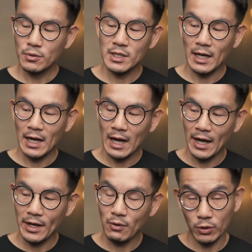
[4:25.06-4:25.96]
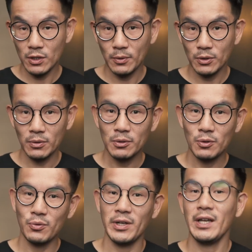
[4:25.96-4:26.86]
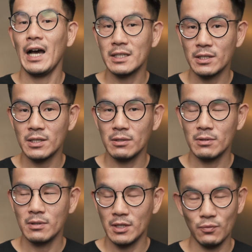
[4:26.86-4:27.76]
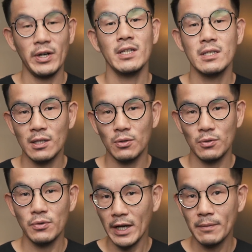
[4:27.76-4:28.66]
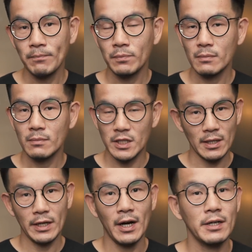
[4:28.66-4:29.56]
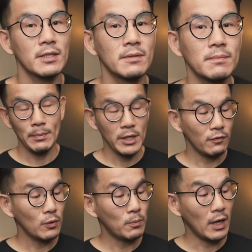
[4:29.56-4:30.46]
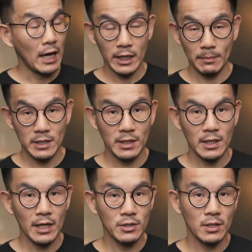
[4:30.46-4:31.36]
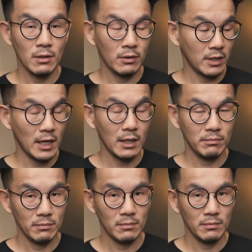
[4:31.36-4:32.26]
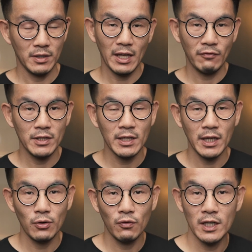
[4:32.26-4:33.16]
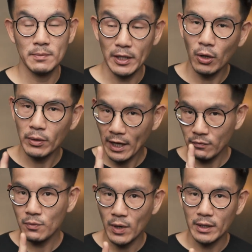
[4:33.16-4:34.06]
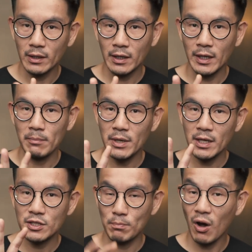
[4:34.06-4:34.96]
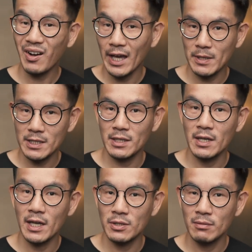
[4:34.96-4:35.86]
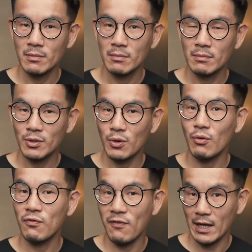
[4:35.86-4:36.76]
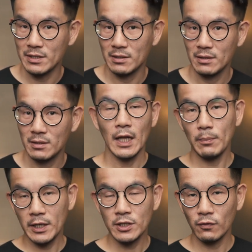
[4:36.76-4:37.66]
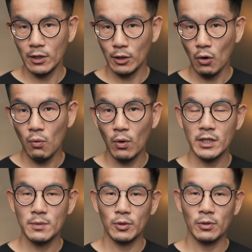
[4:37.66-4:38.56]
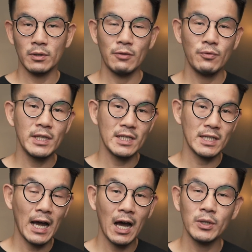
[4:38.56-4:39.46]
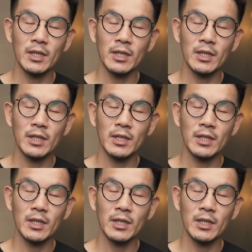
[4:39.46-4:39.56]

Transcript: using a high wattage motor to create high suction. Is very easy to do, right? Just like cars. I mean, if you put a high capacity engine on a car, it definitely can go fast, but not everyone can make small capacity engine to go fast. Now, because of the low wattage motor, they redesigned how